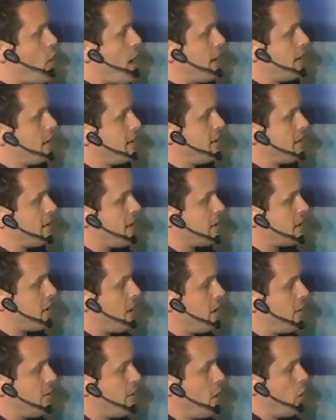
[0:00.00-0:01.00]
one because that's
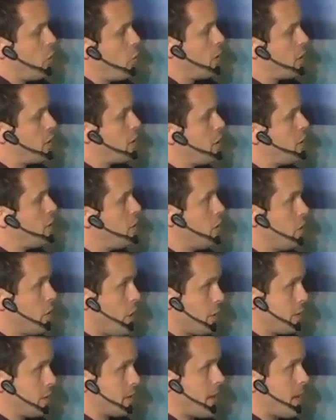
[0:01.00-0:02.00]
kind of with
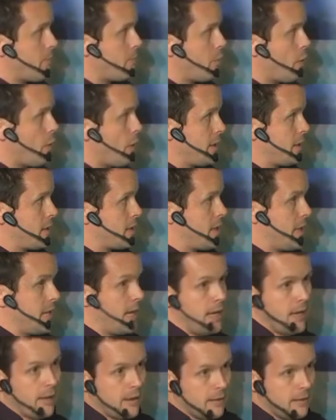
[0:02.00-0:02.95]
no subpoints. The,